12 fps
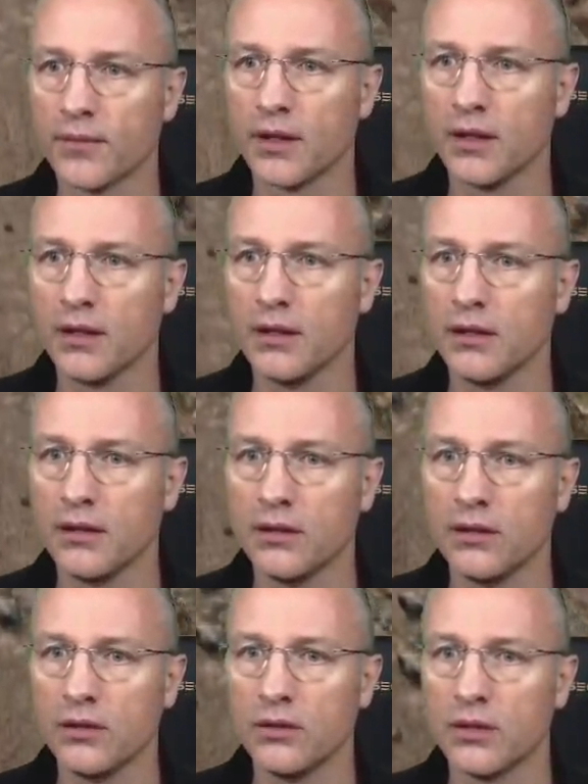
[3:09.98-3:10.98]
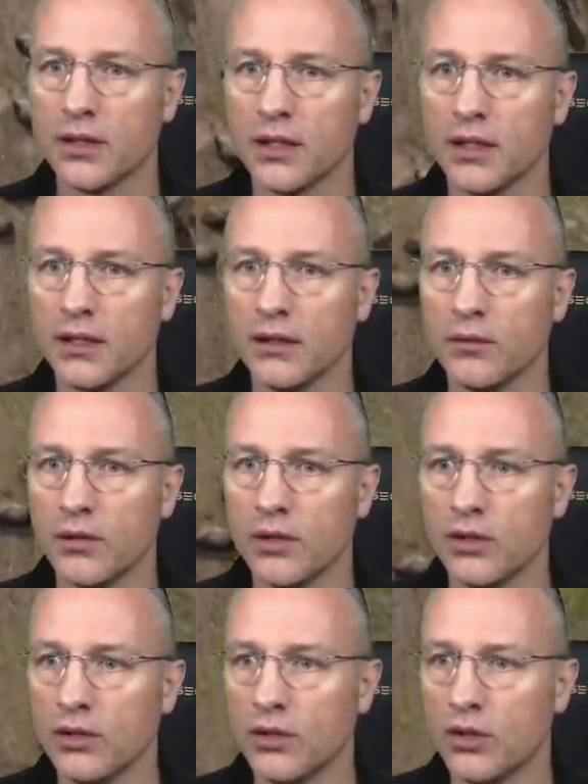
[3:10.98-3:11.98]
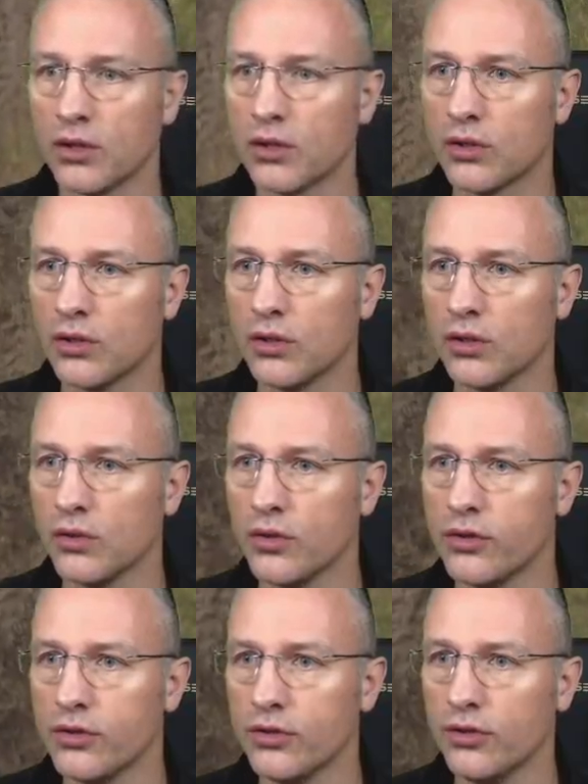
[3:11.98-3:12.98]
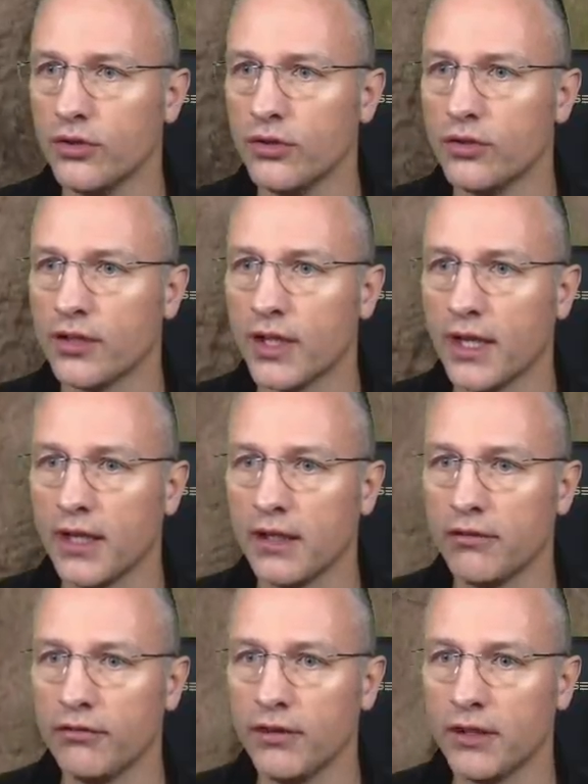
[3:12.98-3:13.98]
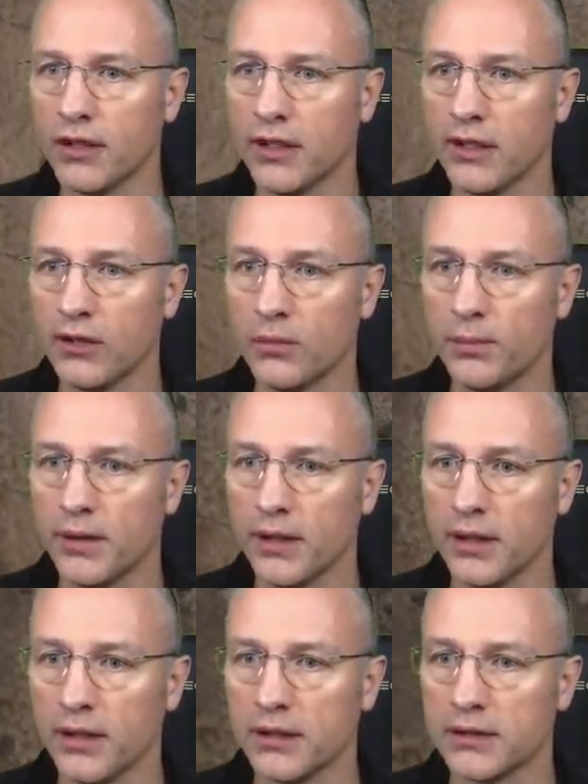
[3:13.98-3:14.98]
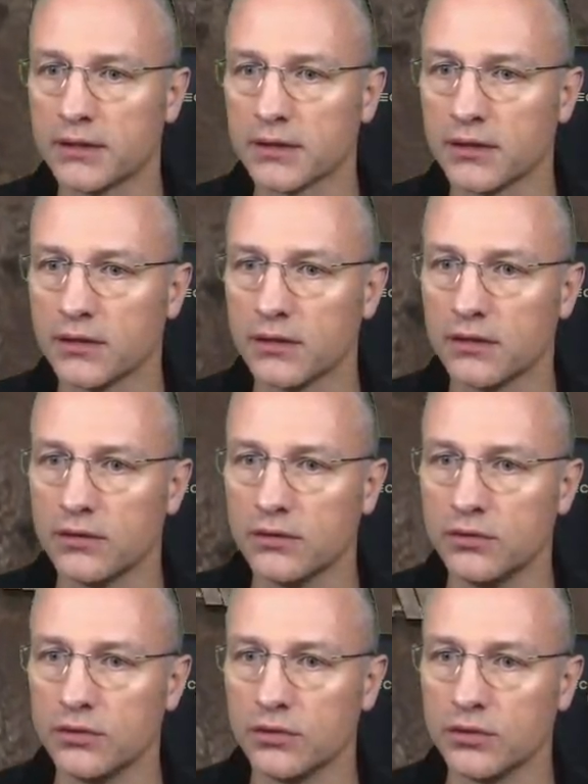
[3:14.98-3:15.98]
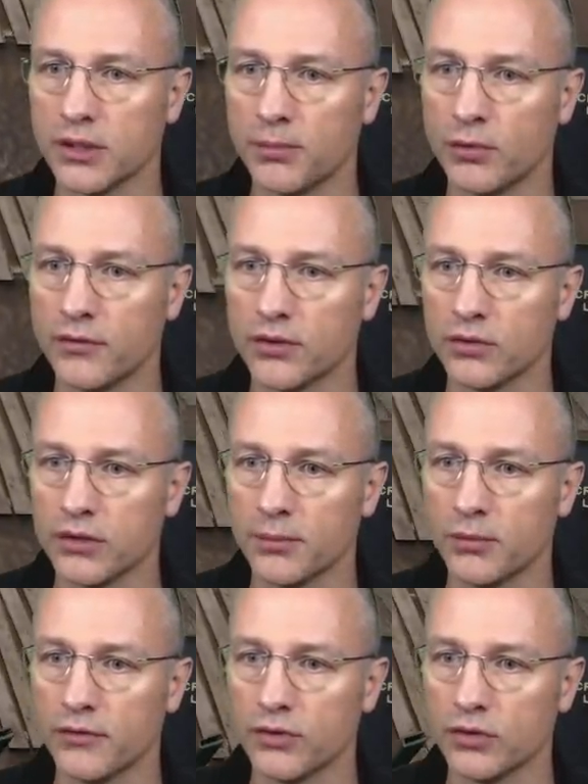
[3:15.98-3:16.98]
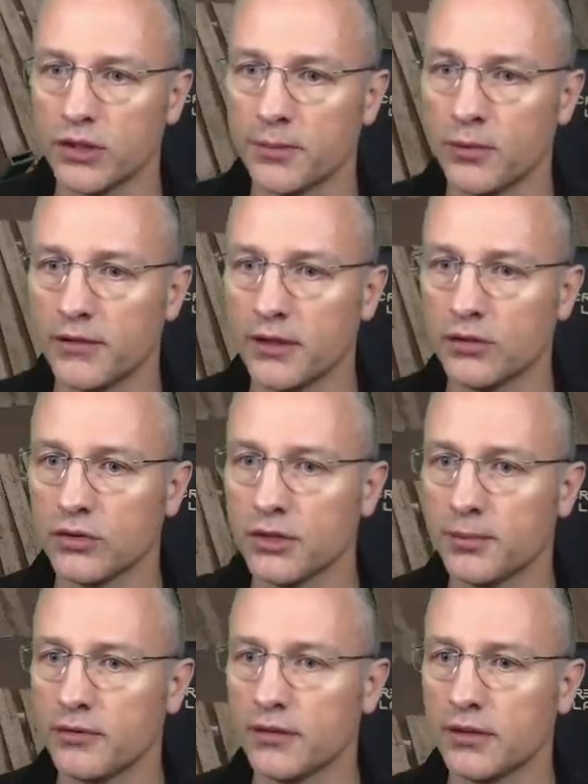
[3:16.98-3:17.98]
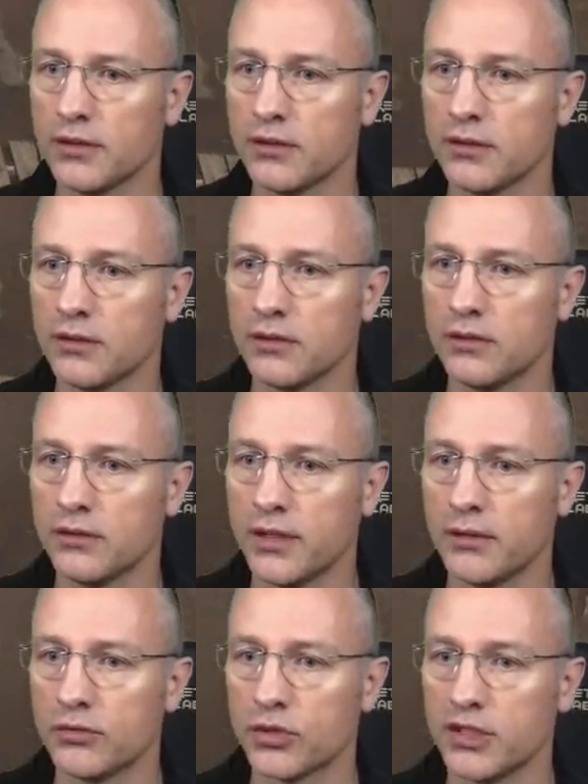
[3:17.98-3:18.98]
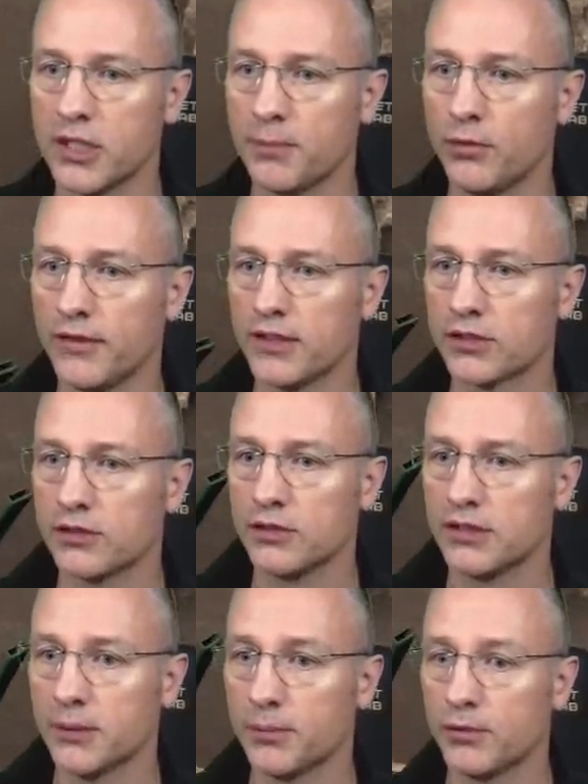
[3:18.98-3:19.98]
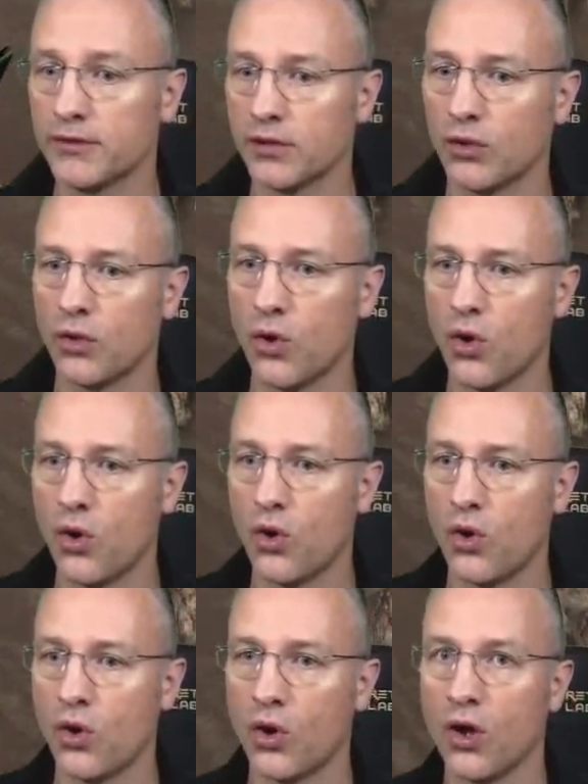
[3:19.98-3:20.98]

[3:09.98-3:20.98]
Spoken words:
Okay, we're not going to go through that if we can help it. Oh, don't tip over, don't tip over, don't tip over, don't tip over. Oh, it was going to tip over, it's going to tip over. Oh.